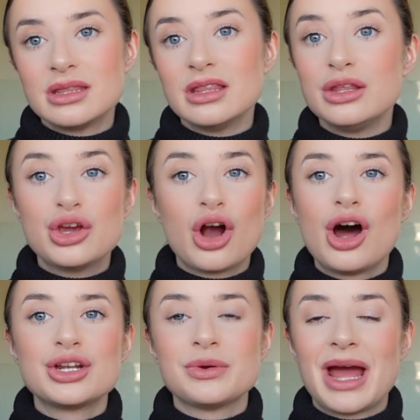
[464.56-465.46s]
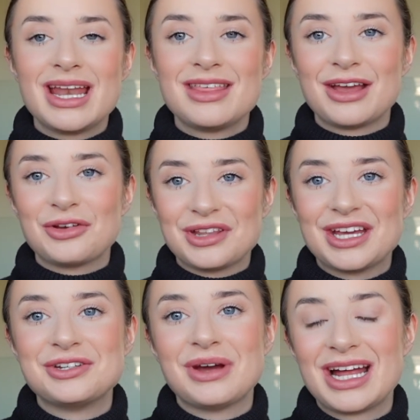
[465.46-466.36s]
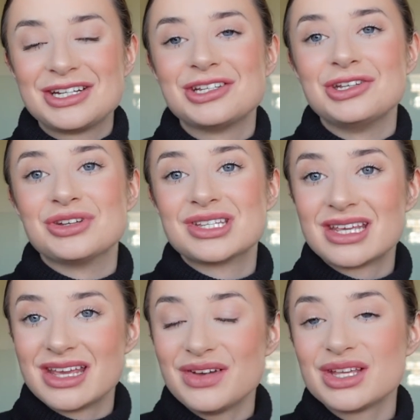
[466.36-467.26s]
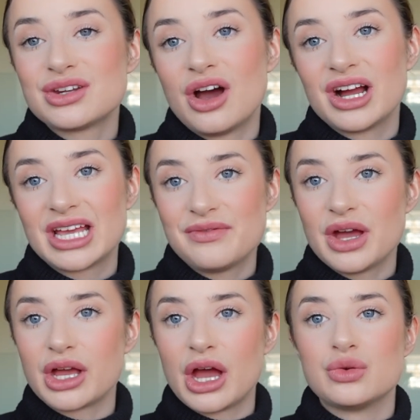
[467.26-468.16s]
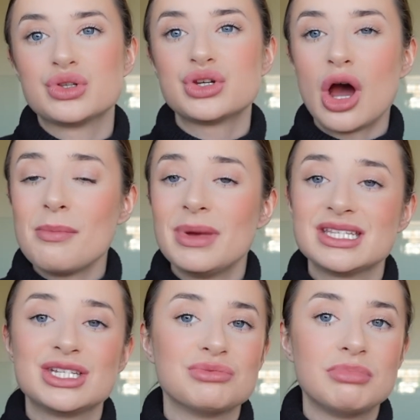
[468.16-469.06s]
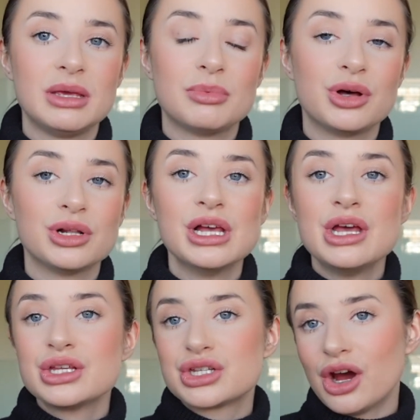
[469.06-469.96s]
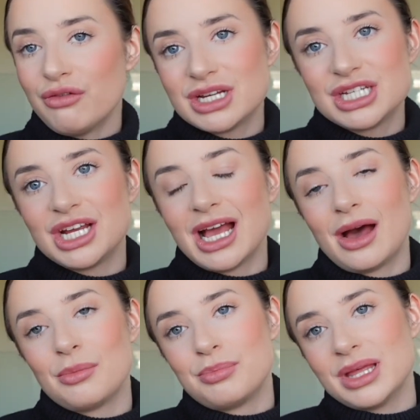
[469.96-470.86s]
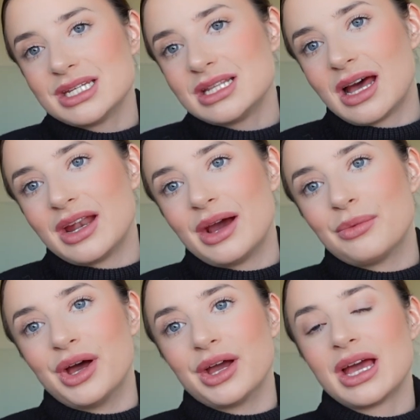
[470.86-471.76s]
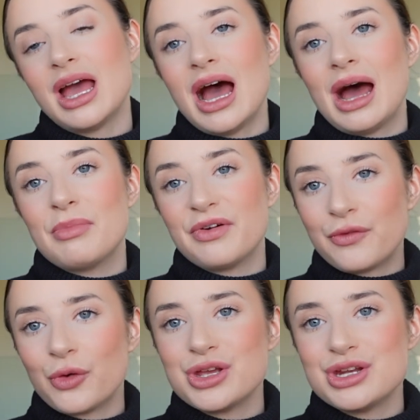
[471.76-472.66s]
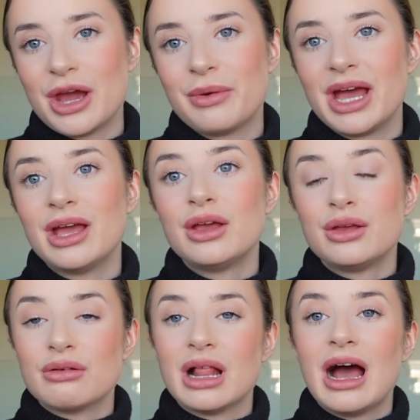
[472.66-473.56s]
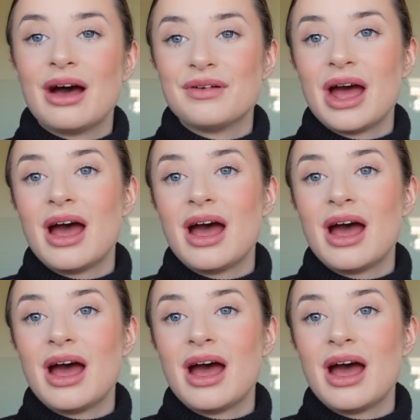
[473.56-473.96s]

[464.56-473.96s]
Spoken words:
You can't do anything unless you actually just give it a start, give it a go, start messaging people, start reaching out, building that network, and before you know it, you will have